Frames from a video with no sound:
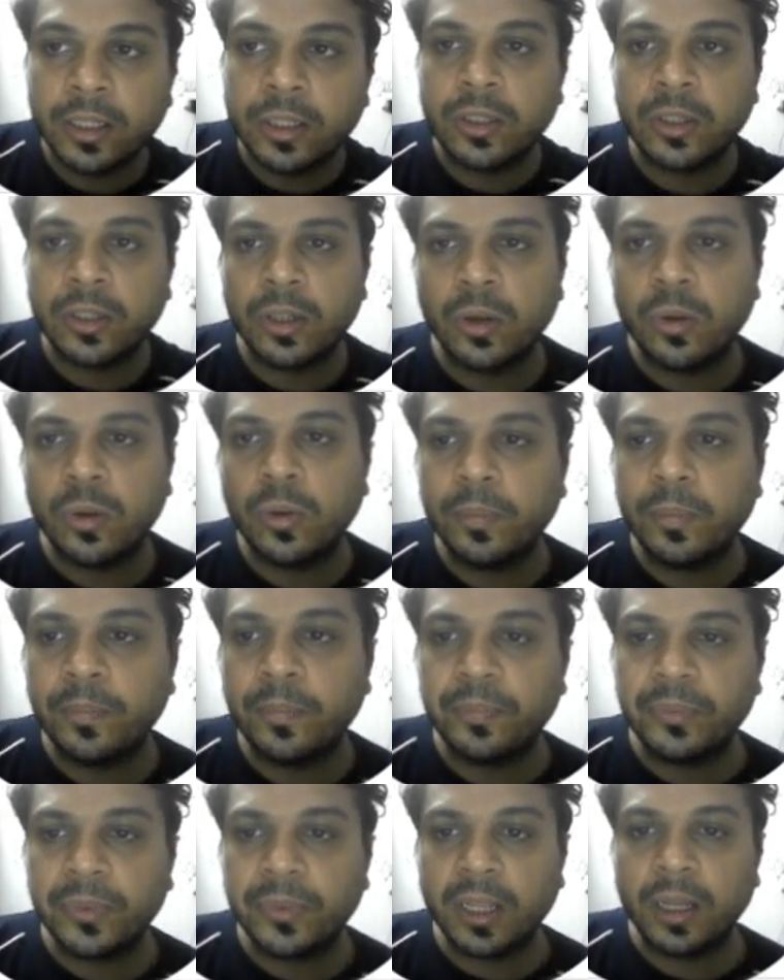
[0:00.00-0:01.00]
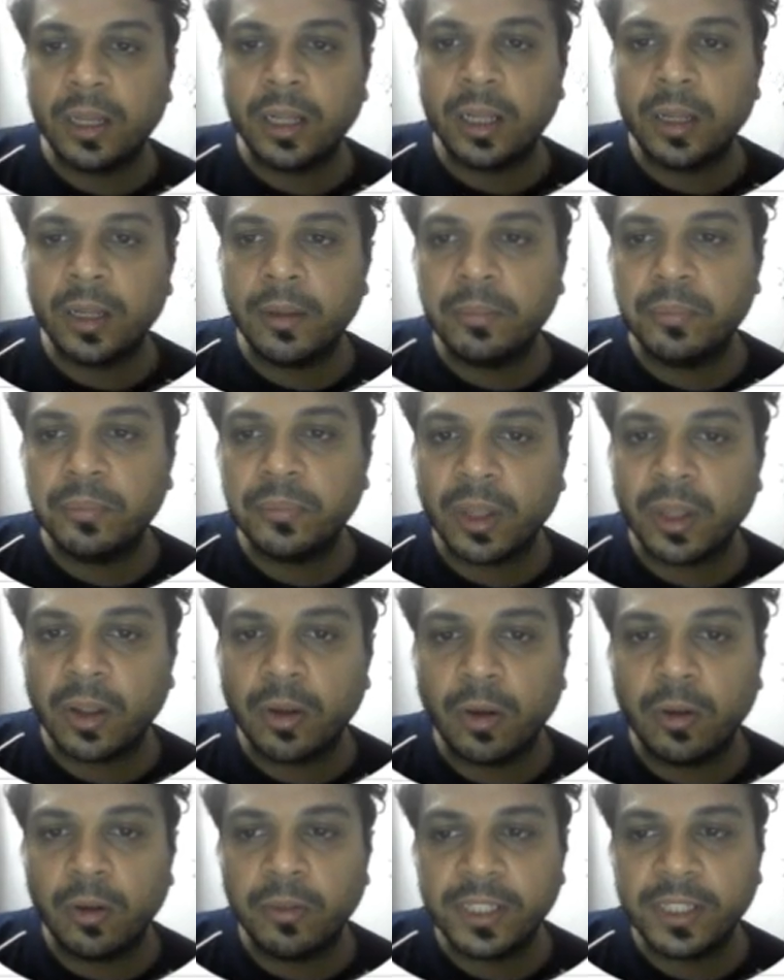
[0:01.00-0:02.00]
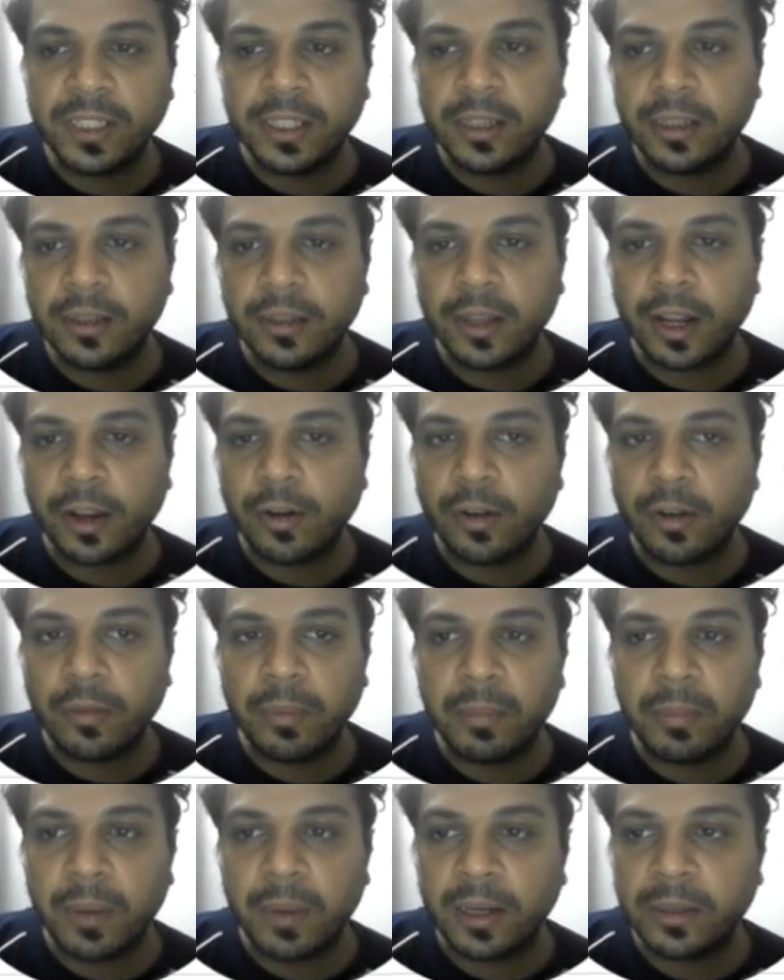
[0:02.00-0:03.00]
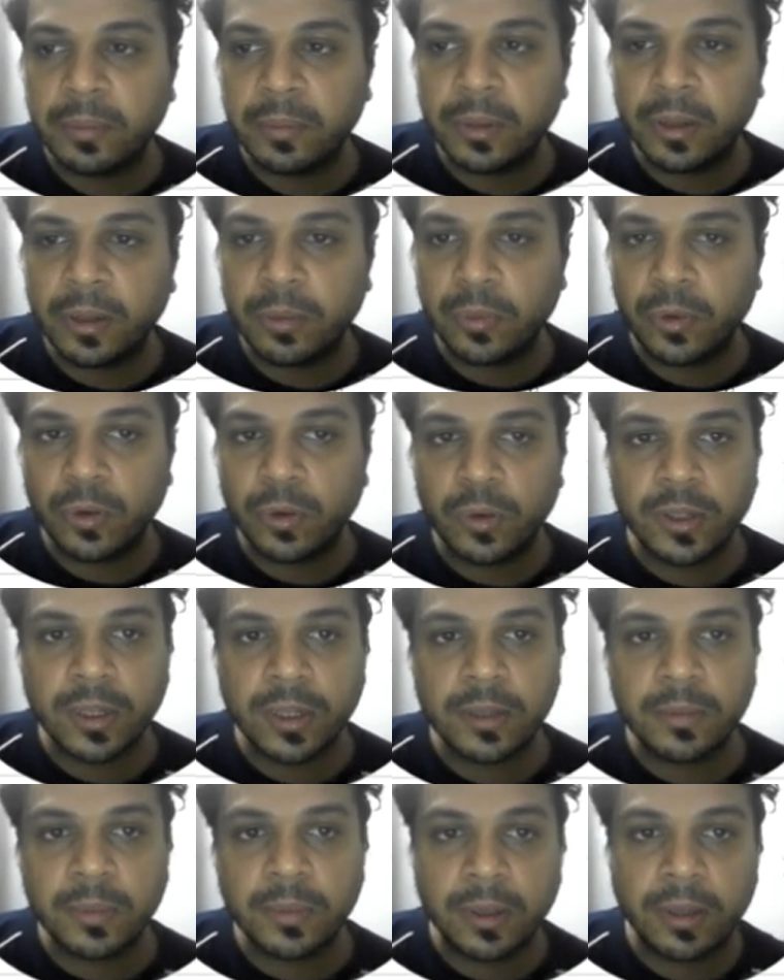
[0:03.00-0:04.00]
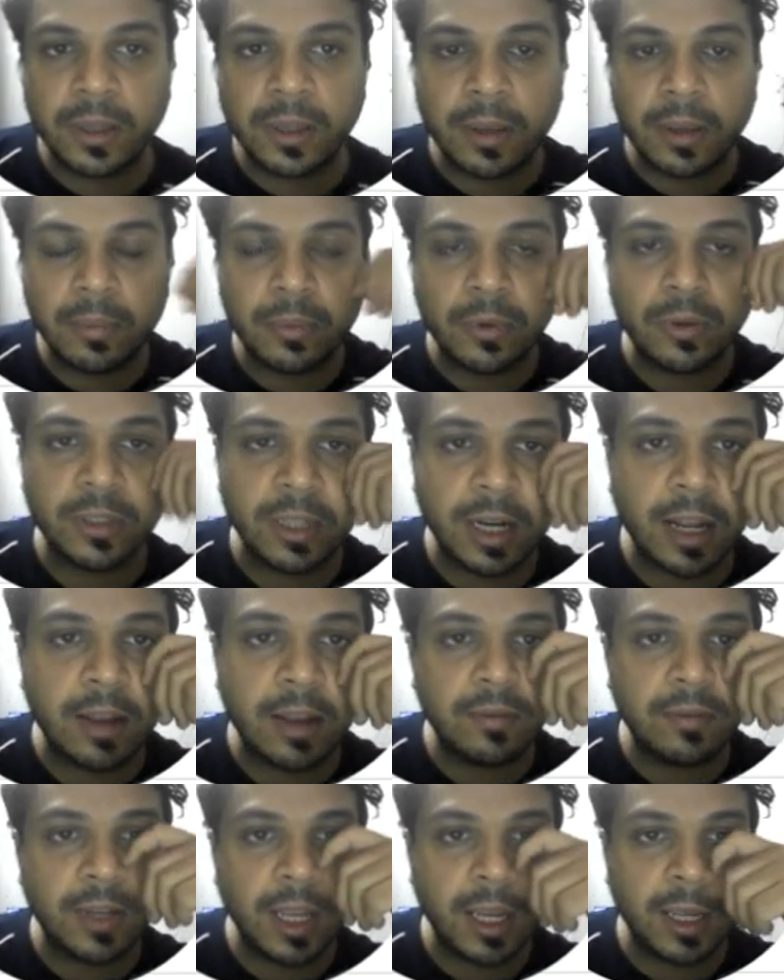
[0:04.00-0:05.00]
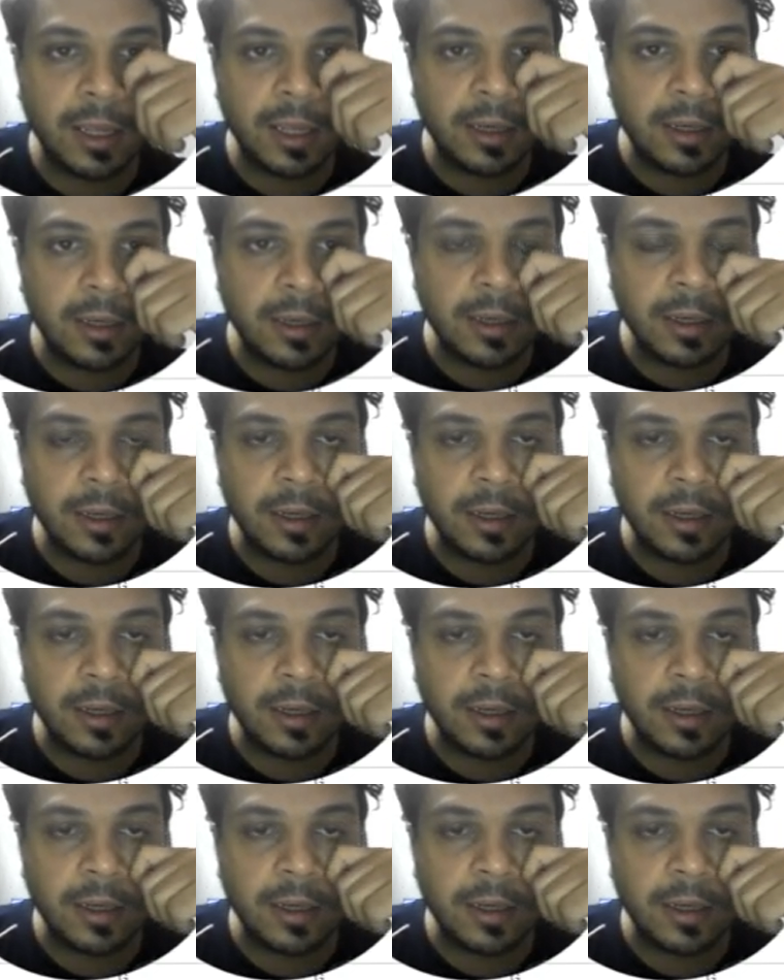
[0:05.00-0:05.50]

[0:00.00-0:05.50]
So obviously there could have been multiple approaches, but the approach that I have taken